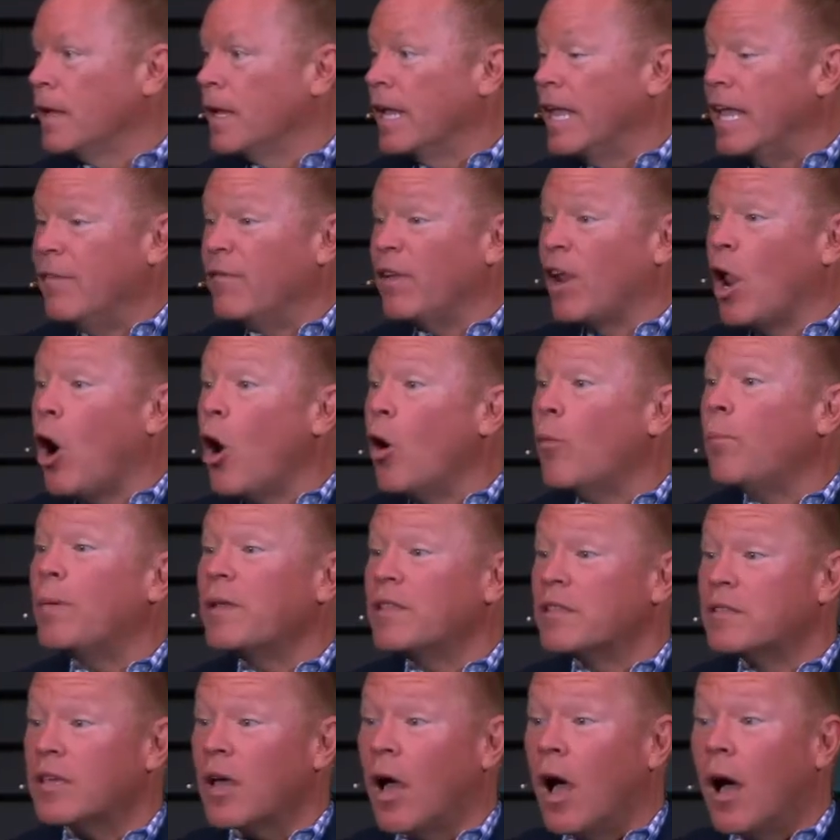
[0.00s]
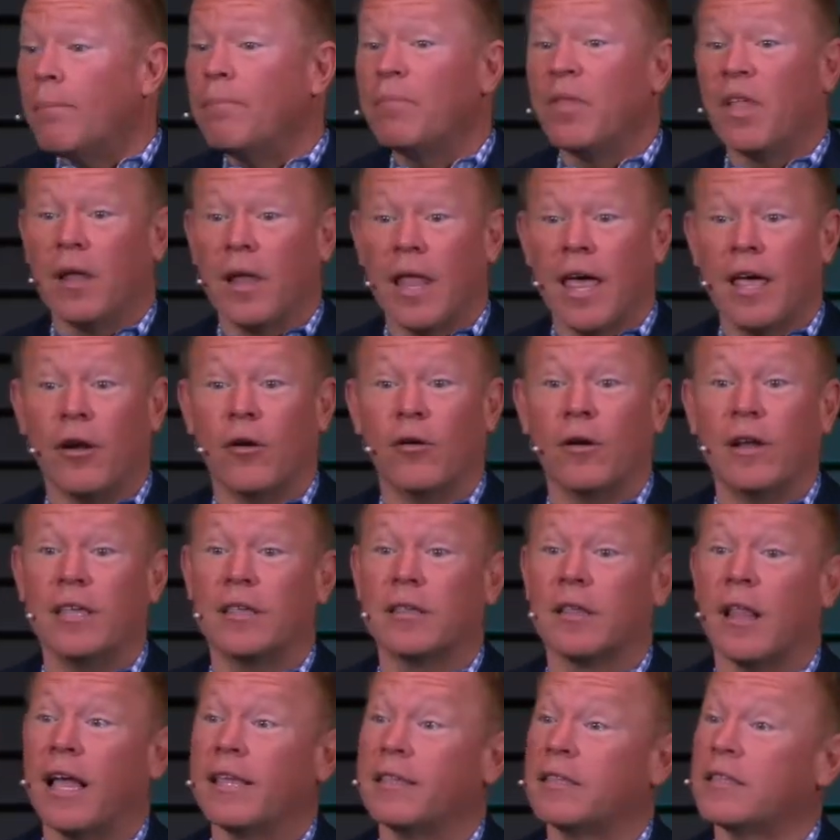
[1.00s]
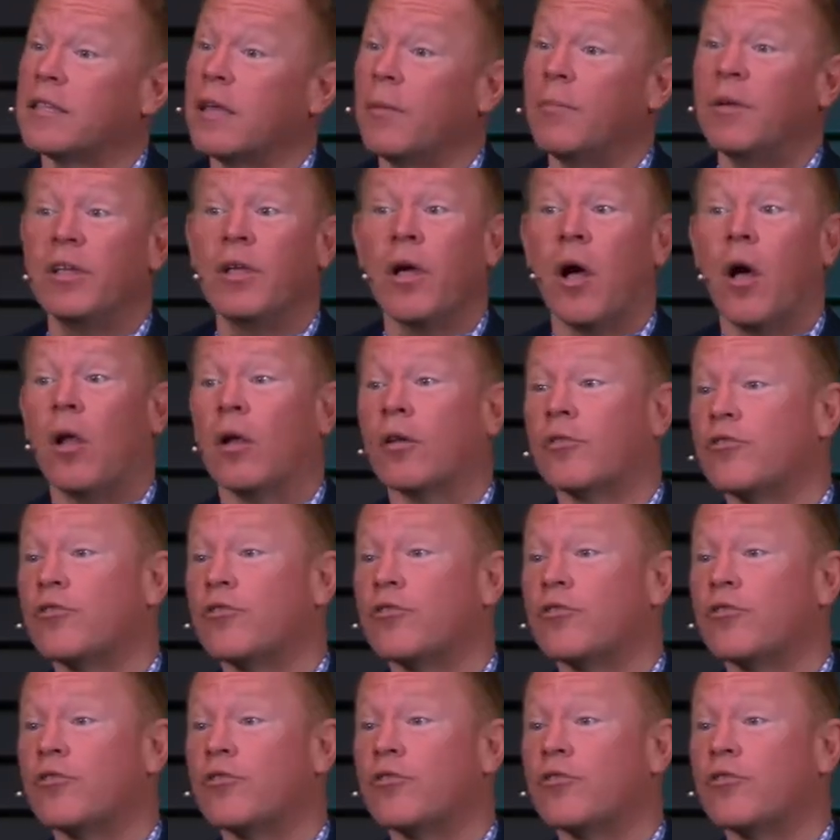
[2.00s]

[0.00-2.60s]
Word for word: He even opens up the letter and he's like, Some of y'all are